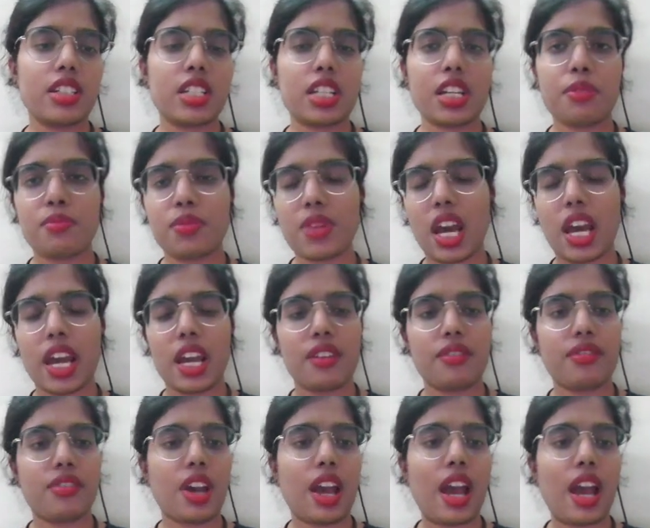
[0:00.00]
deep
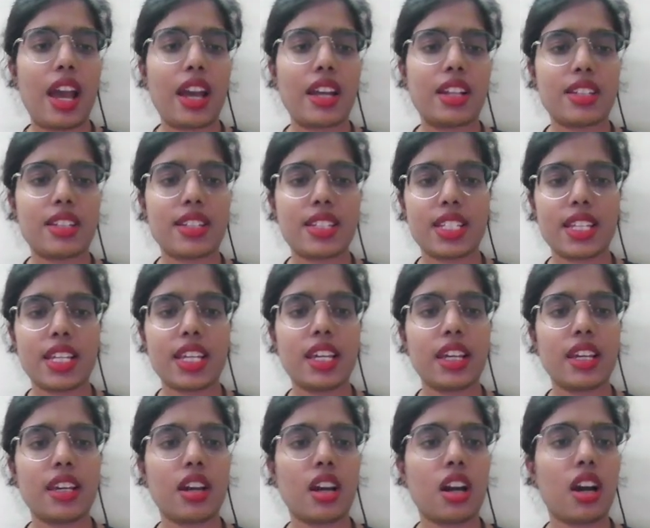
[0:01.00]
dive and
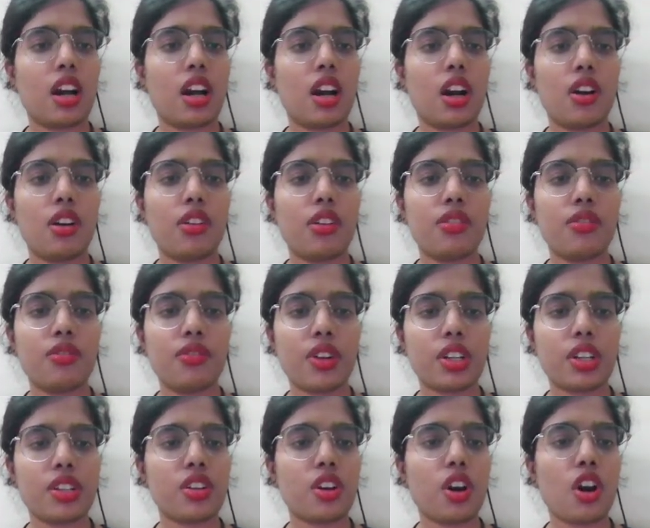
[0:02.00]
see what